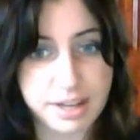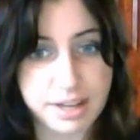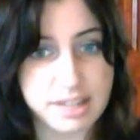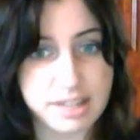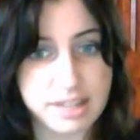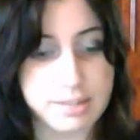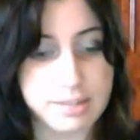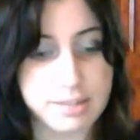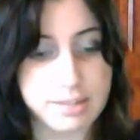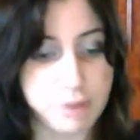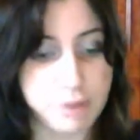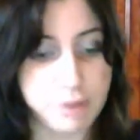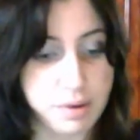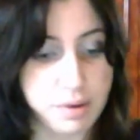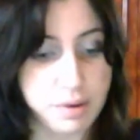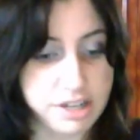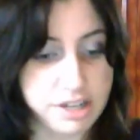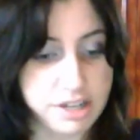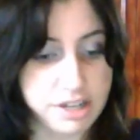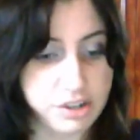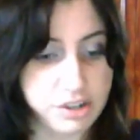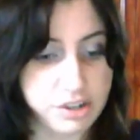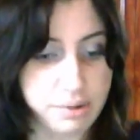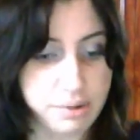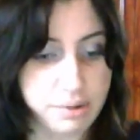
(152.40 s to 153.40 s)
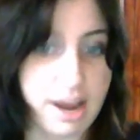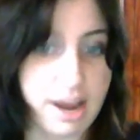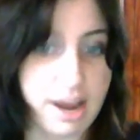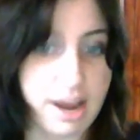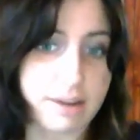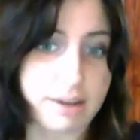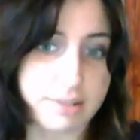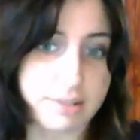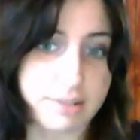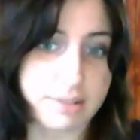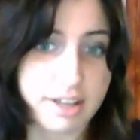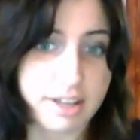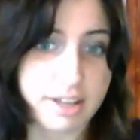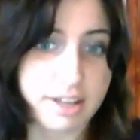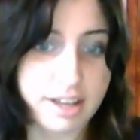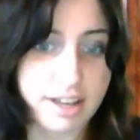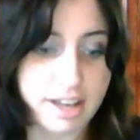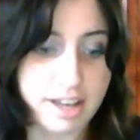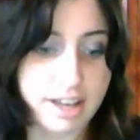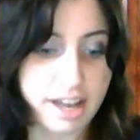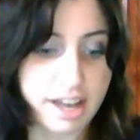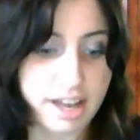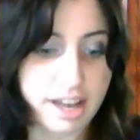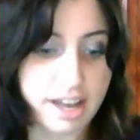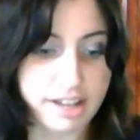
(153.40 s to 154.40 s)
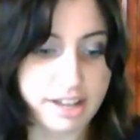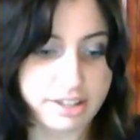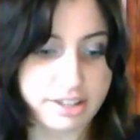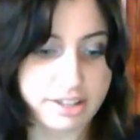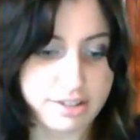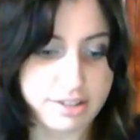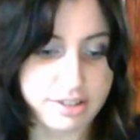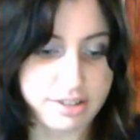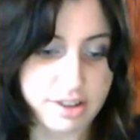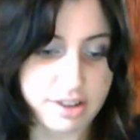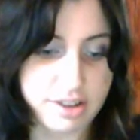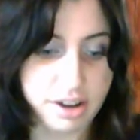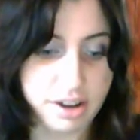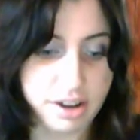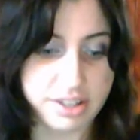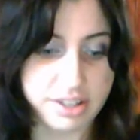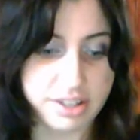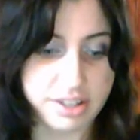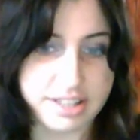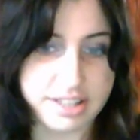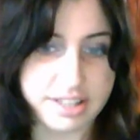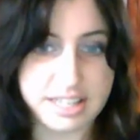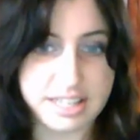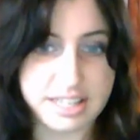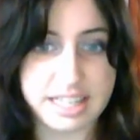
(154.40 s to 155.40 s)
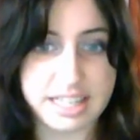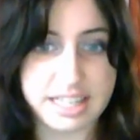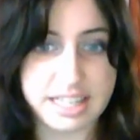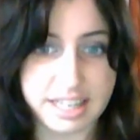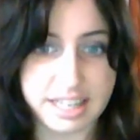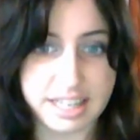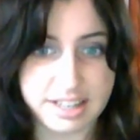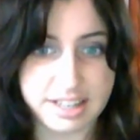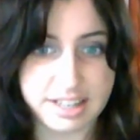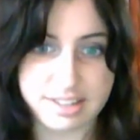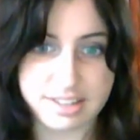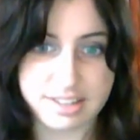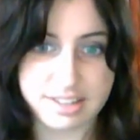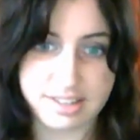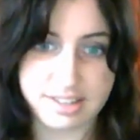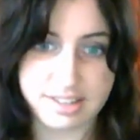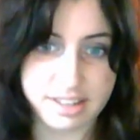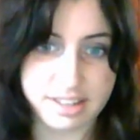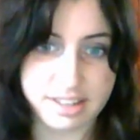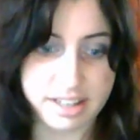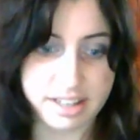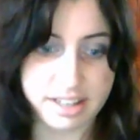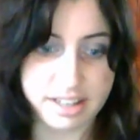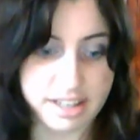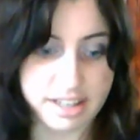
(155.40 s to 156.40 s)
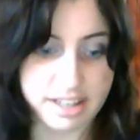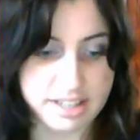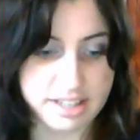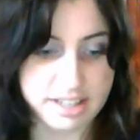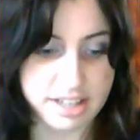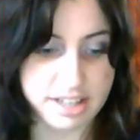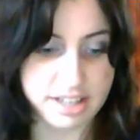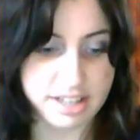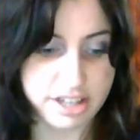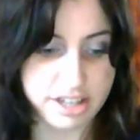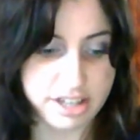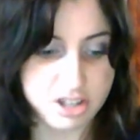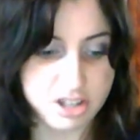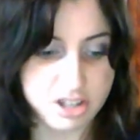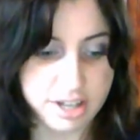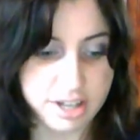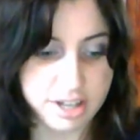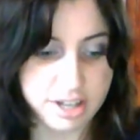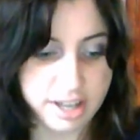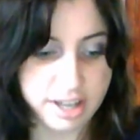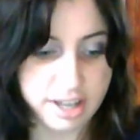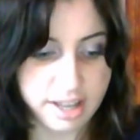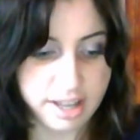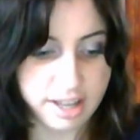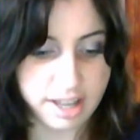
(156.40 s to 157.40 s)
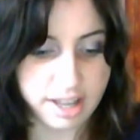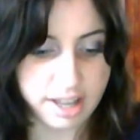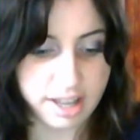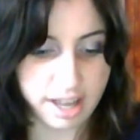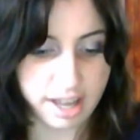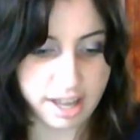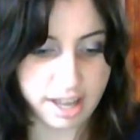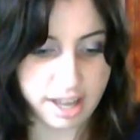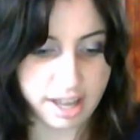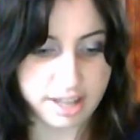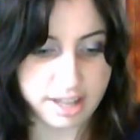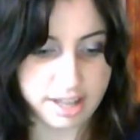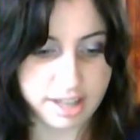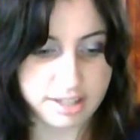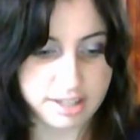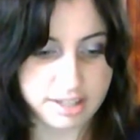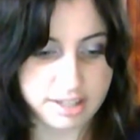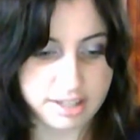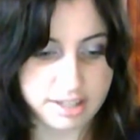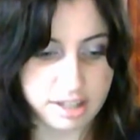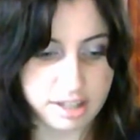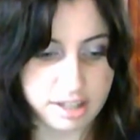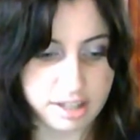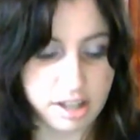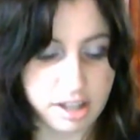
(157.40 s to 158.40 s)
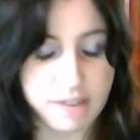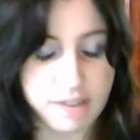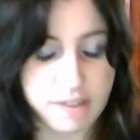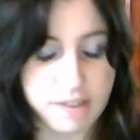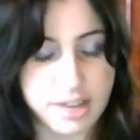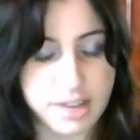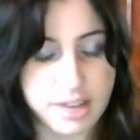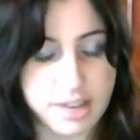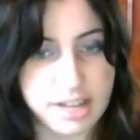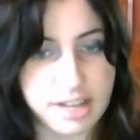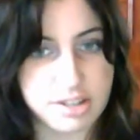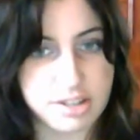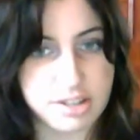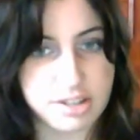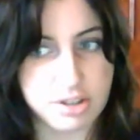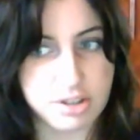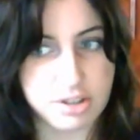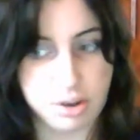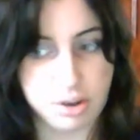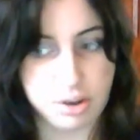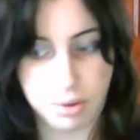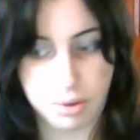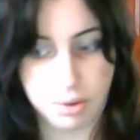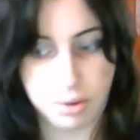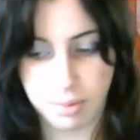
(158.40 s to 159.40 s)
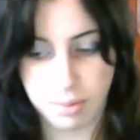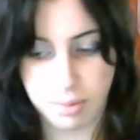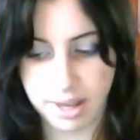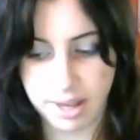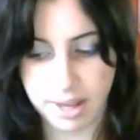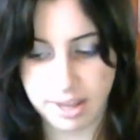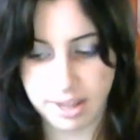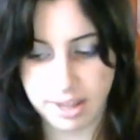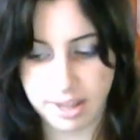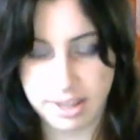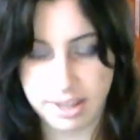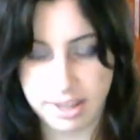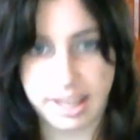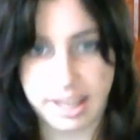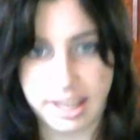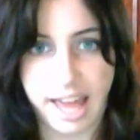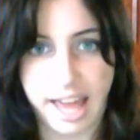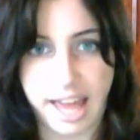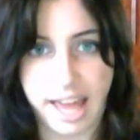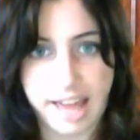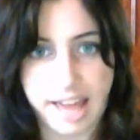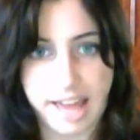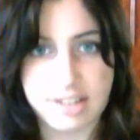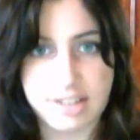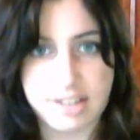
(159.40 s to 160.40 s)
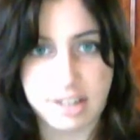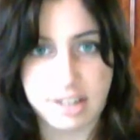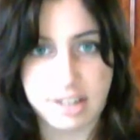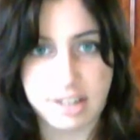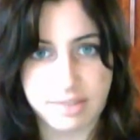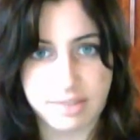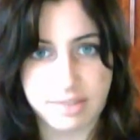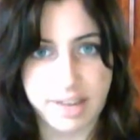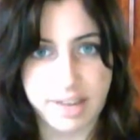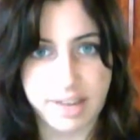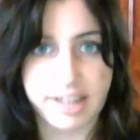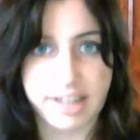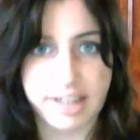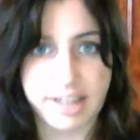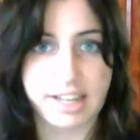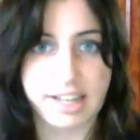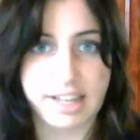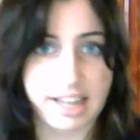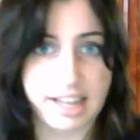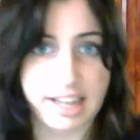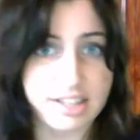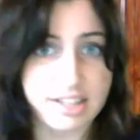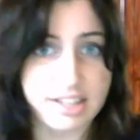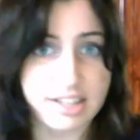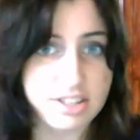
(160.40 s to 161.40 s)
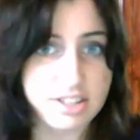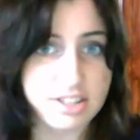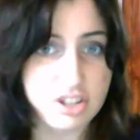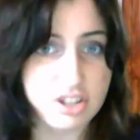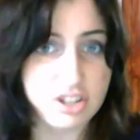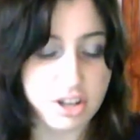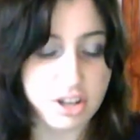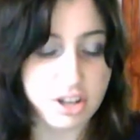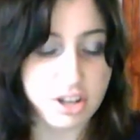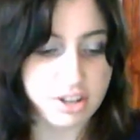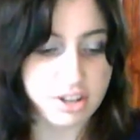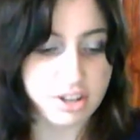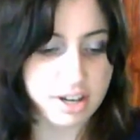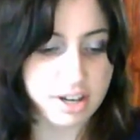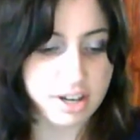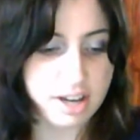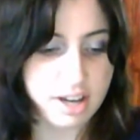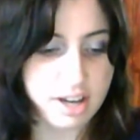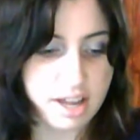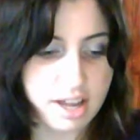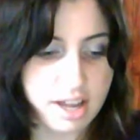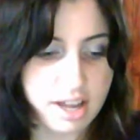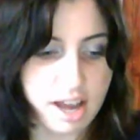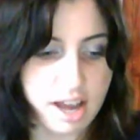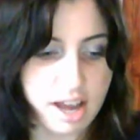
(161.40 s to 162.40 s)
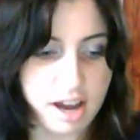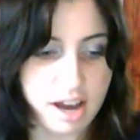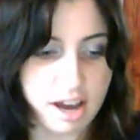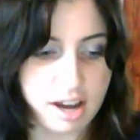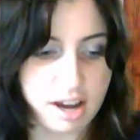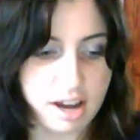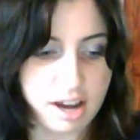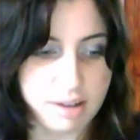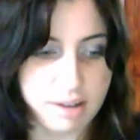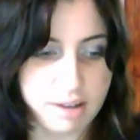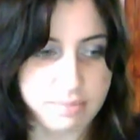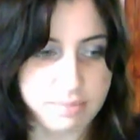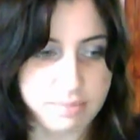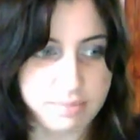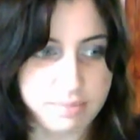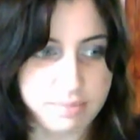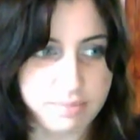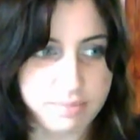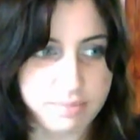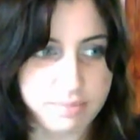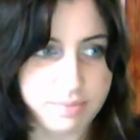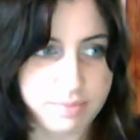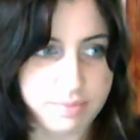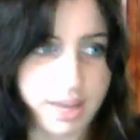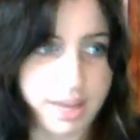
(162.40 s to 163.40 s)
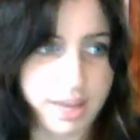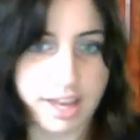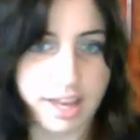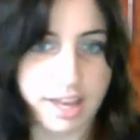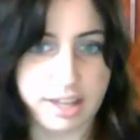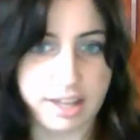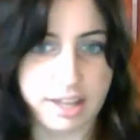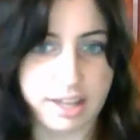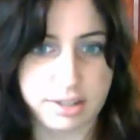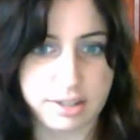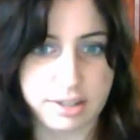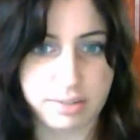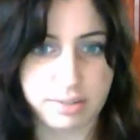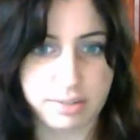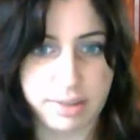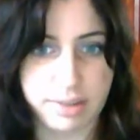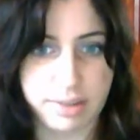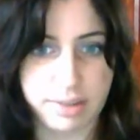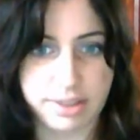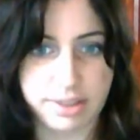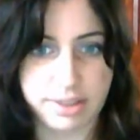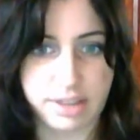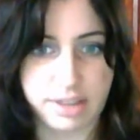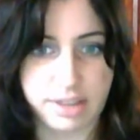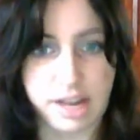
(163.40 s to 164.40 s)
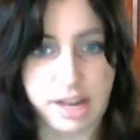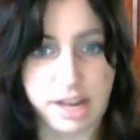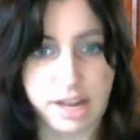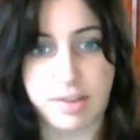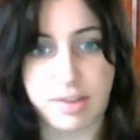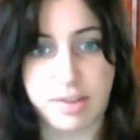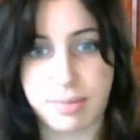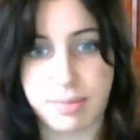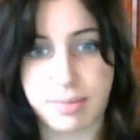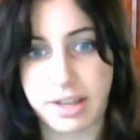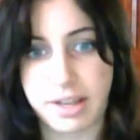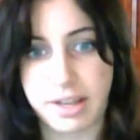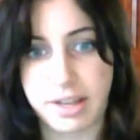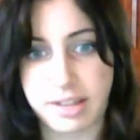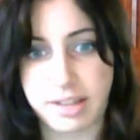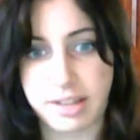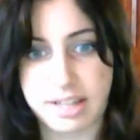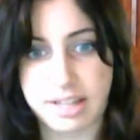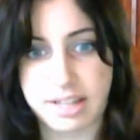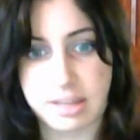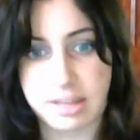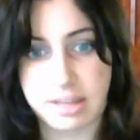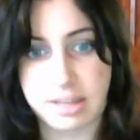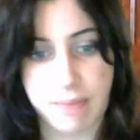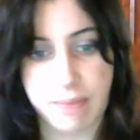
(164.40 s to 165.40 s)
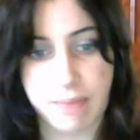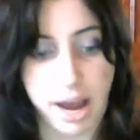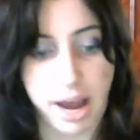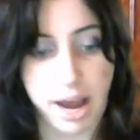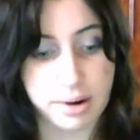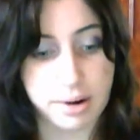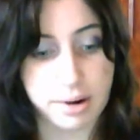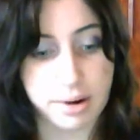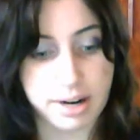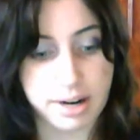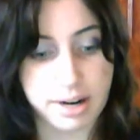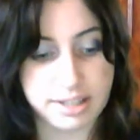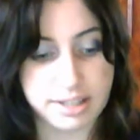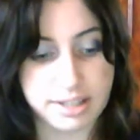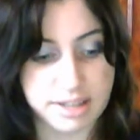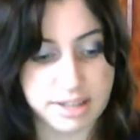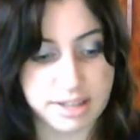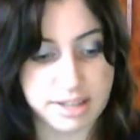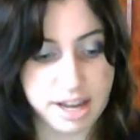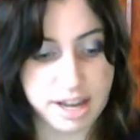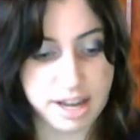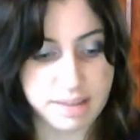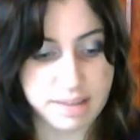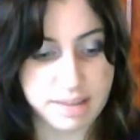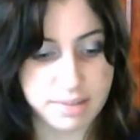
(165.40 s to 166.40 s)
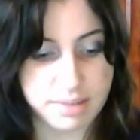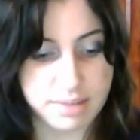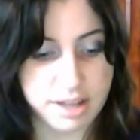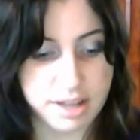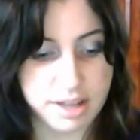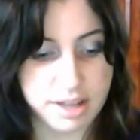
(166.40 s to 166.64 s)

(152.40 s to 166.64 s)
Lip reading: ends up going underground, and there's all these cities and such, and a lot of it has to do with gangs that are fighting against each other, and with the government that's in power at the time.